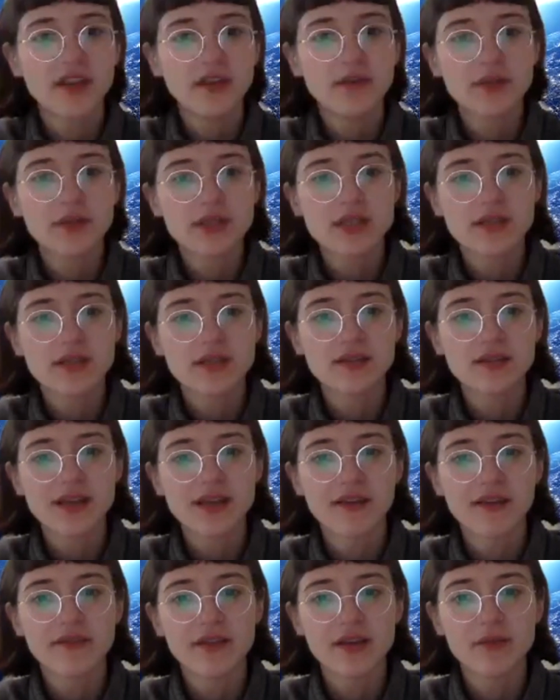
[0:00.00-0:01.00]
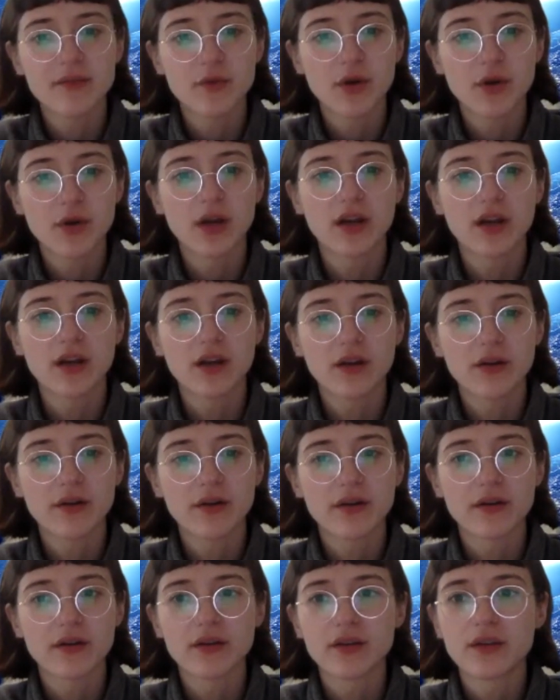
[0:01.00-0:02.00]
anyone doesn't have any more
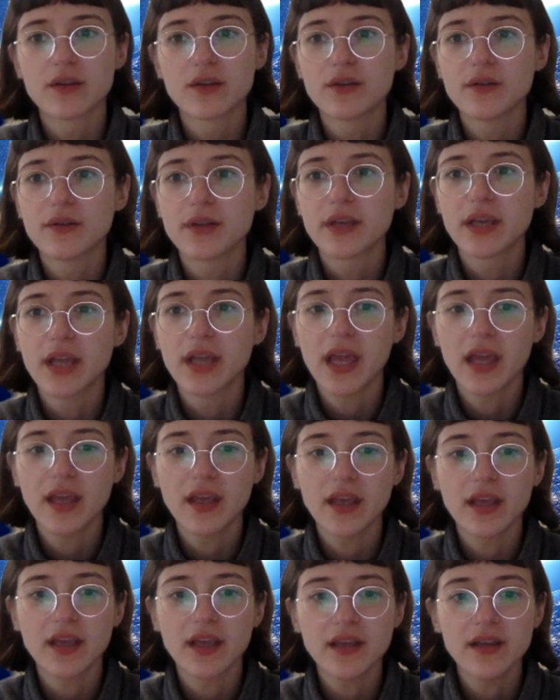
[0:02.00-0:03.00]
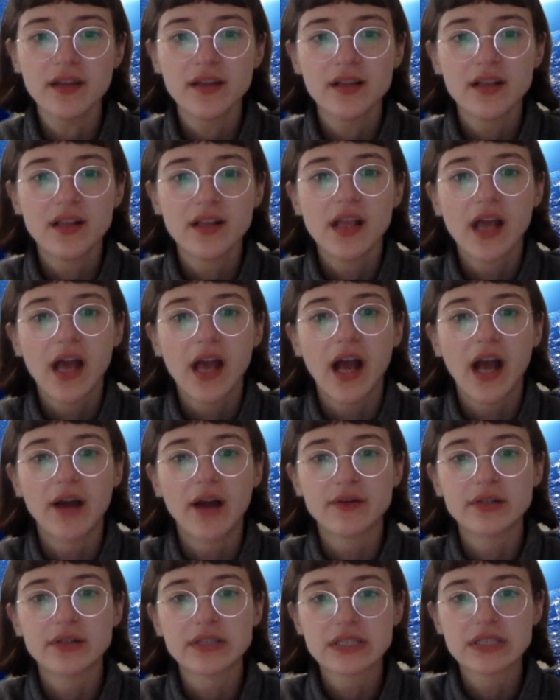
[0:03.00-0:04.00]
Q&A, I
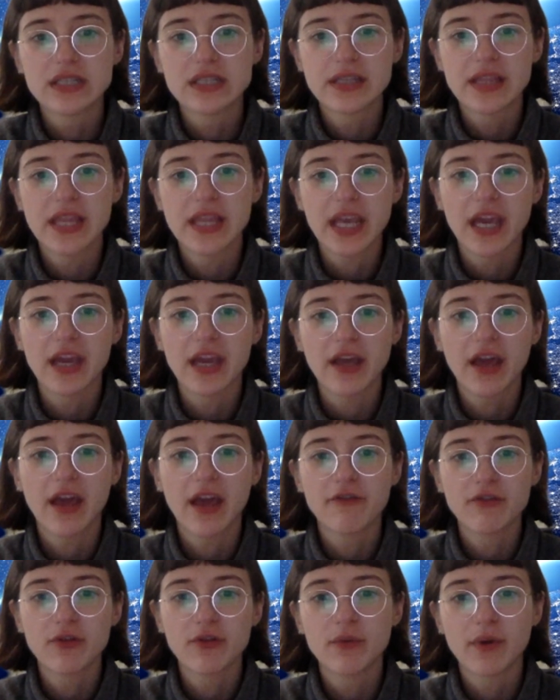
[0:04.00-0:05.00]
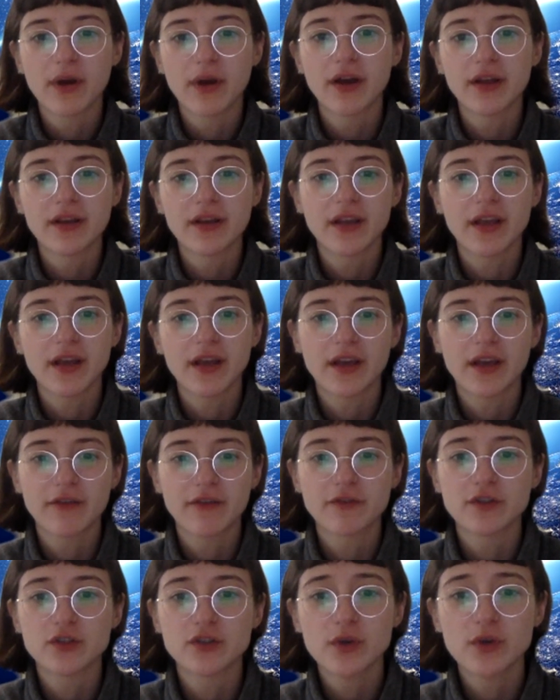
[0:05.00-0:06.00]
want to thank everyone
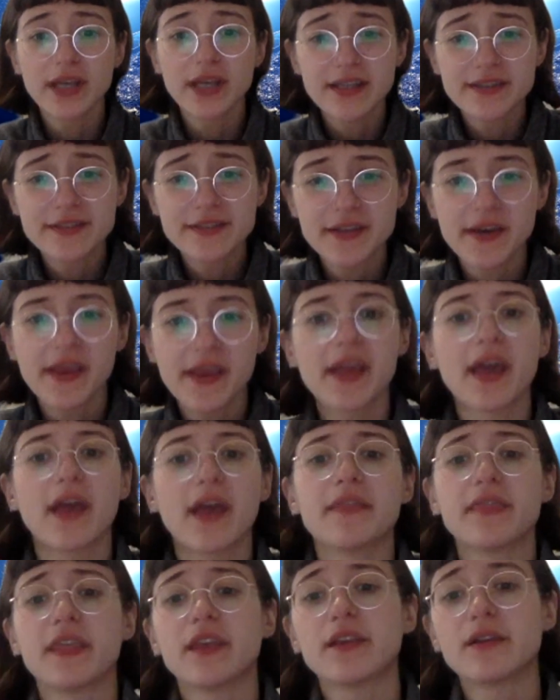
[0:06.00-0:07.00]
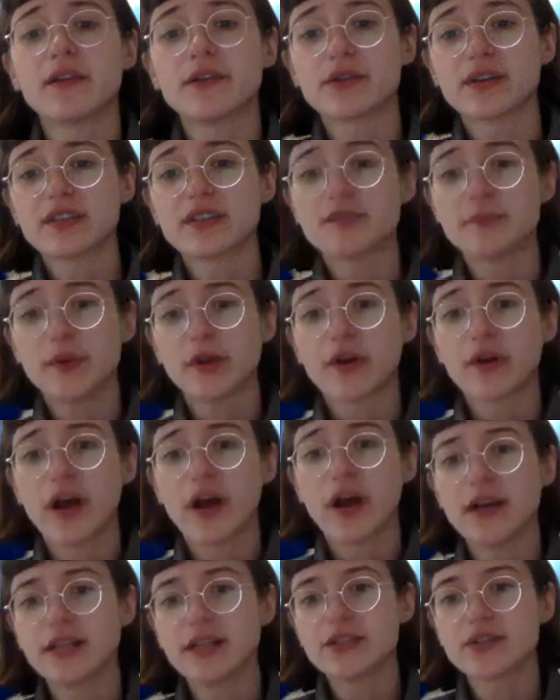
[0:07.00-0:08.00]
for joining us today, and thank you to our speaker,
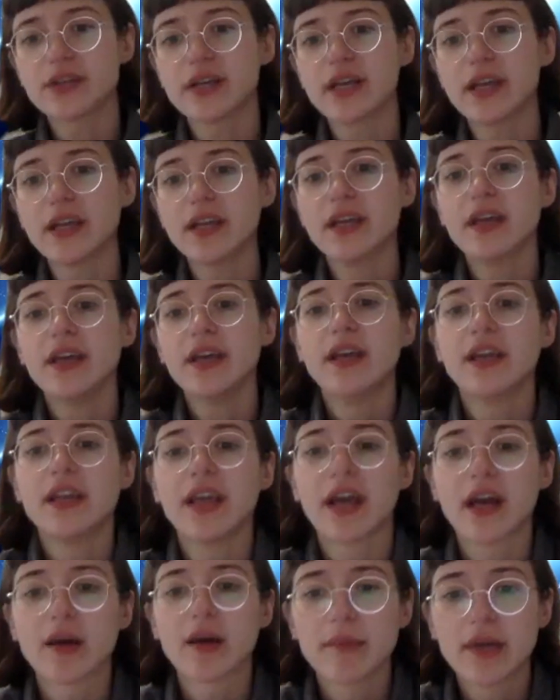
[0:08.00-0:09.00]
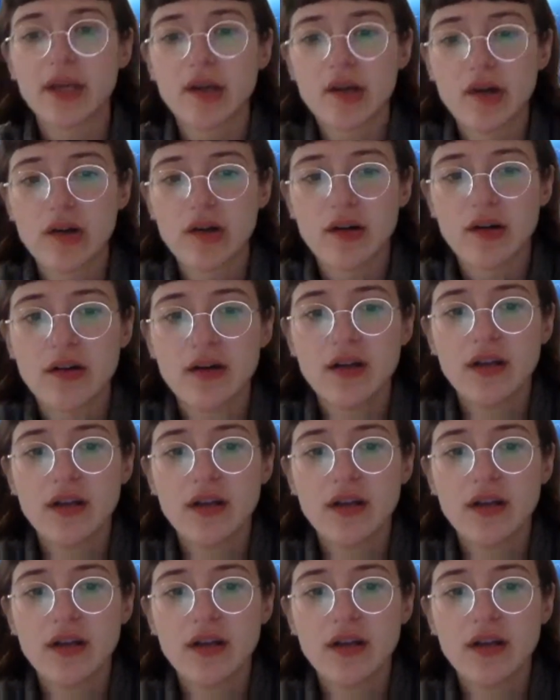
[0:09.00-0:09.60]
Andrey Iaremenko.